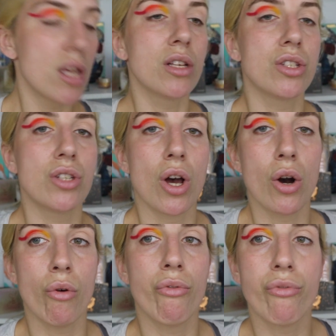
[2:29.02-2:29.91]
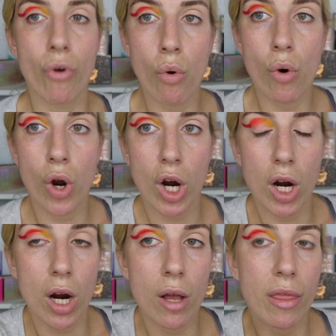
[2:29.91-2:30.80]
So
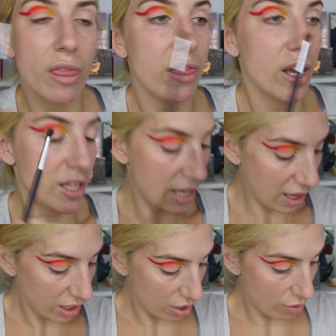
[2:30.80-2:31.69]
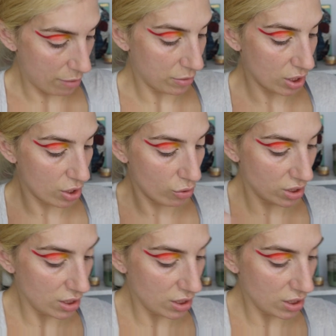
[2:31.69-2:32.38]
for the yellow, I'm going to go into the